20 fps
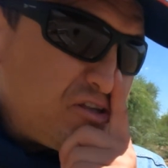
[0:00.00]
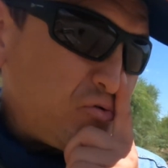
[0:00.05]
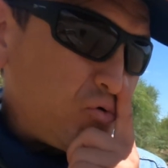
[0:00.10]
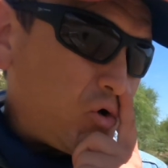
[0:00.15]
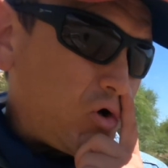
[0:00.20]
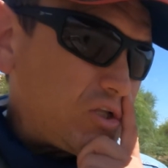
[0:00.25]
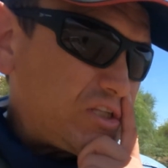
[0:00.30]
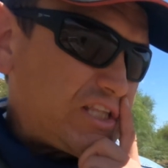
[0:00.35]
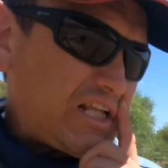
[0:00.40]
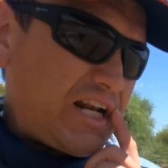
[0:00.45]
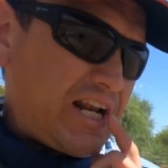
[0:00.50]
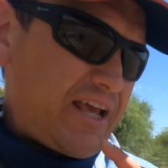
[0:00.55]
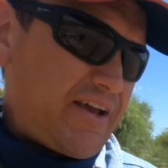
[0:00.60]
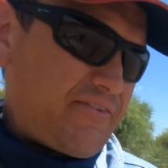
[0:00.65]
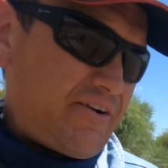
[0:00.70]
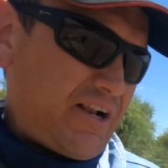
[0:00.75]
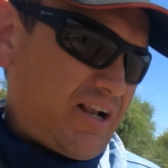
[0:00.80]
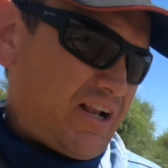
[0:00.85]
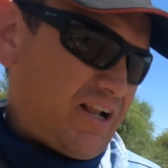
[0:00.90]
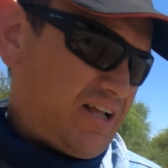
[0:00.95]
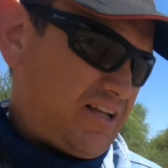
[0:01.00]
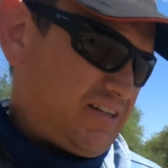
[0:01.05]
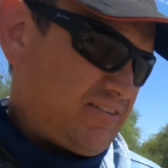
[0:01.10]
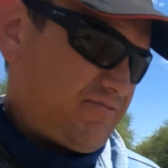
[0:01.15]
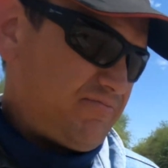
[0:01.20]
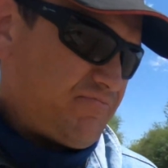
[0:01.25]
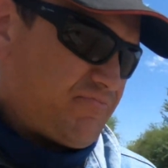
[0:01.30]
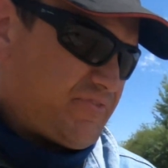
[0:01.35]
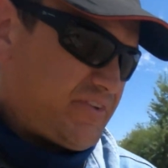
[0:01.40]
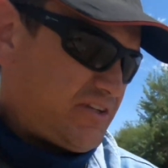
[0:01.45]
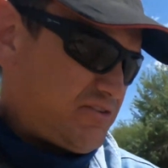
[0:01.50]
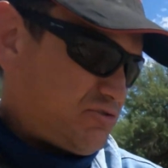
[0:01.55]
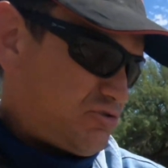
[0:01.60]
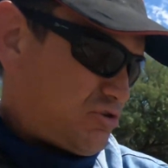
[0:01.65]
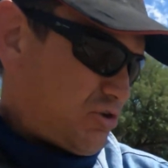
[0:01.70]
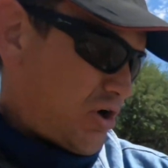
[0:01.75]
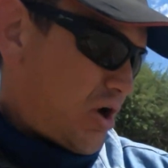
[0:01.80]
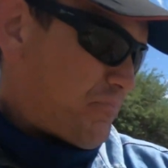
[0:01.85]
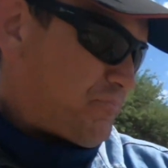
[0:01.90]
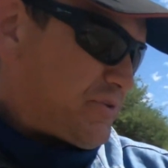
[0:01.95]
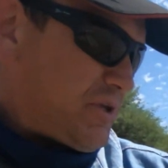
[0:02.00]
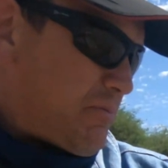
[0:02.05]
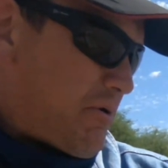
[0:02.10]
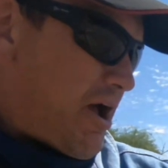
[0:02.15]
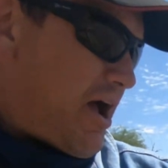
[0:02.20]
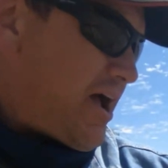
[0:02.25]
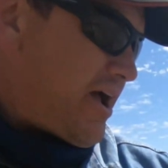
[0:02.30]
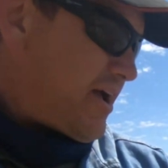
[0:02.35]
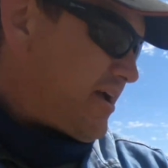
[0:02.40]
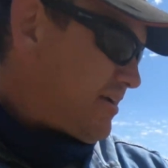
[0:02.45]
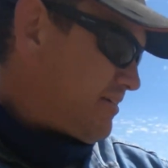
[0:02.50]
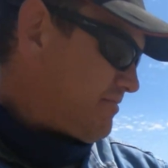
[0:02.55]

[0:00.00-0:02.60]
the water level. It's dropped by,